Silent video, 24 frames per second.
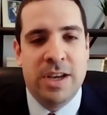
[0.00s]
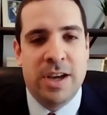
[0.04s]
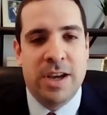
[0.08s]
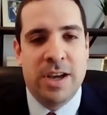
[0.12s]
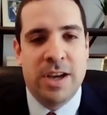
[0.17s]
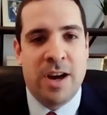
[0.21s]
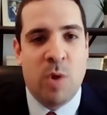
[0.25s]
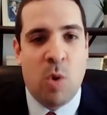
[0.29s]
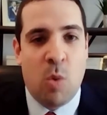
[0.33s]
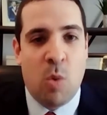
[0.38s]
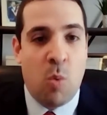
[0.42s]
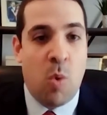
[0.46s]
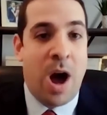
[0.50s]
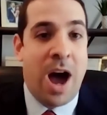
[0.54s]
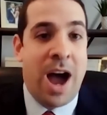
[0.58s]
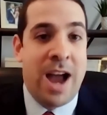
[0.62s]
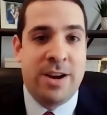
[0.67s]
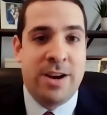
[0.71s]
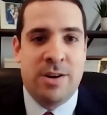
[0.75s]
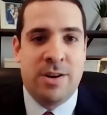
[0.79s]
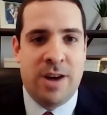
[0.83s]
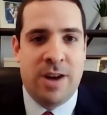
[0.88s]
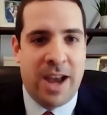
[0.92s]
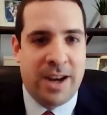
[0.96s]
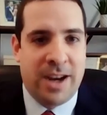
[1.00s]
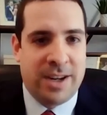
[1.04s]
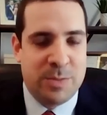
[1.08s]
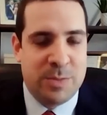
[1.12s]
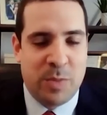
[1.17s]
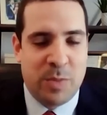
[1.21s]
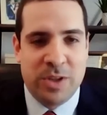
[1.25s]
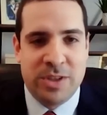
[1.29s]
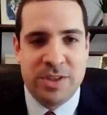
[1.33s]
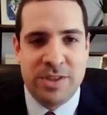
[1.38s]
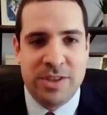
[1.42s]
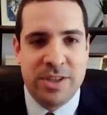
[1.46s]
wire
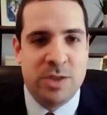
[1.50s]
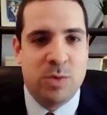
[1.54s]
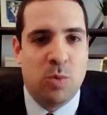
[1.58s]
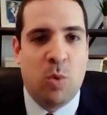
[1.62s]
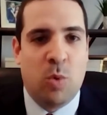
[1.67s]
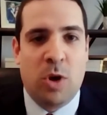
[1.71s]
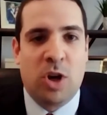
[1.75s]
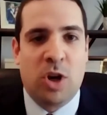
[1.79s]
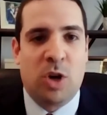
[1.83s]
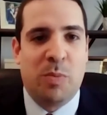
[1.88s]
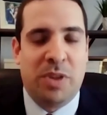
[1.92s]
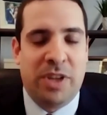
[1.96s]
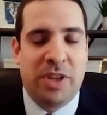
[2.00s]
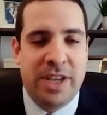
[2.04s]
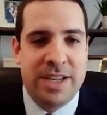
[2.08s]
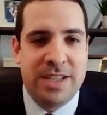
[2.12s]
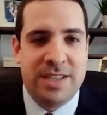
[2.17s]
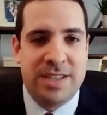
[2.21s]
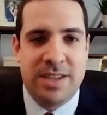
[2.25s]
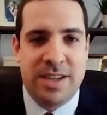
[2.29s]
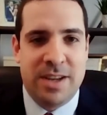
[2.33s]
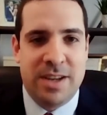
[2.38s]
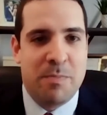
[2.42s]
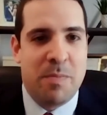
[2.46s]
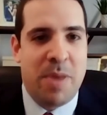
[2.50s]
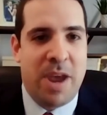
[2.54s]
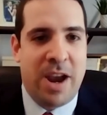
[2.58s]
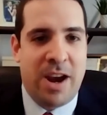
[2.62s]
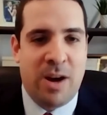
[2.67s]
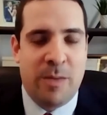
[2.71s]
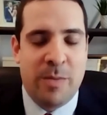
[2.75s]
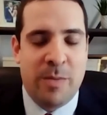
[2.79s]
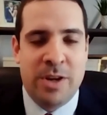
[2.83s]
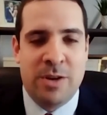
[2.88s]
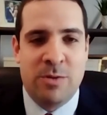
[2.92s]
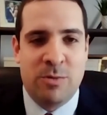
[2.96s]
experts, these workplace
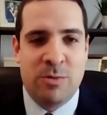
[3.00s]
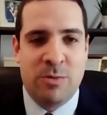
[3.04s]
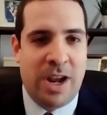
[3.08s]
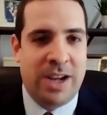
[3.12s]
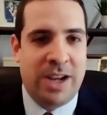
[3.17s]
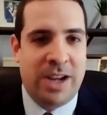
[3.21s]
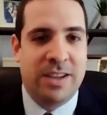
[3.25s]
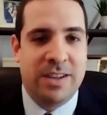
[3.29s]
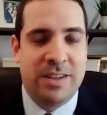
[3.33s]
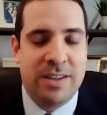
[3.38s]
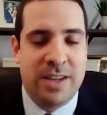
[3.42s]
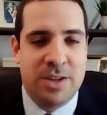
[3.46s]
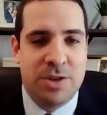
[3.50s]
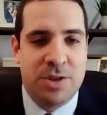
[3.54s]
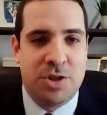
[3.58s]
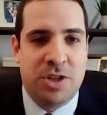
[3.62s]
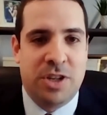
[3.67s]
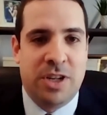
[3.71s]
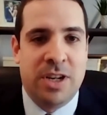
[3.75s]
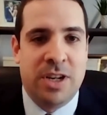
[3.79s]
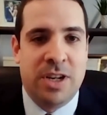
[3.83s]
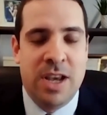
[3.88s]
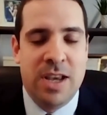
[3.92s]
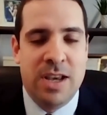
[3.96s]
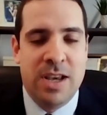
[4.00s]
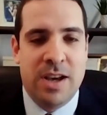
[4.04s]
impairment recognition